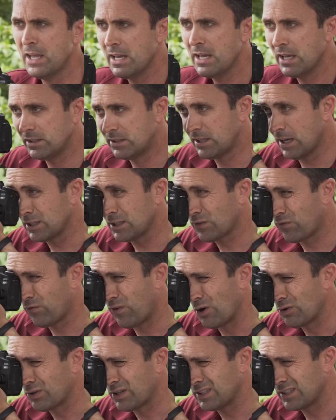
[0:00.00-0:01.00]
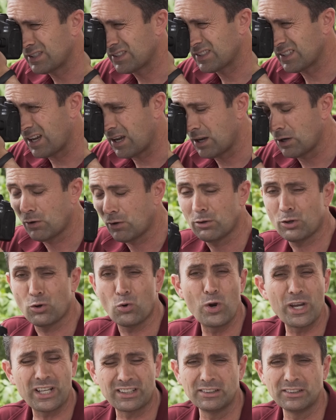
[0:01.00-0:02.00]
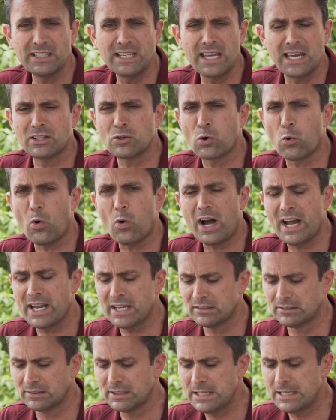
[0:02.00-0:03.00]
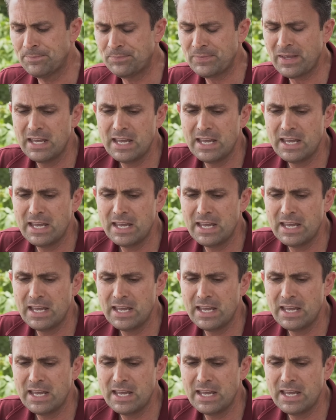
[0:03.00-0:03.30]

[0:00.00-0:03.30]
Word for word: it does focus uh, quickly and quietly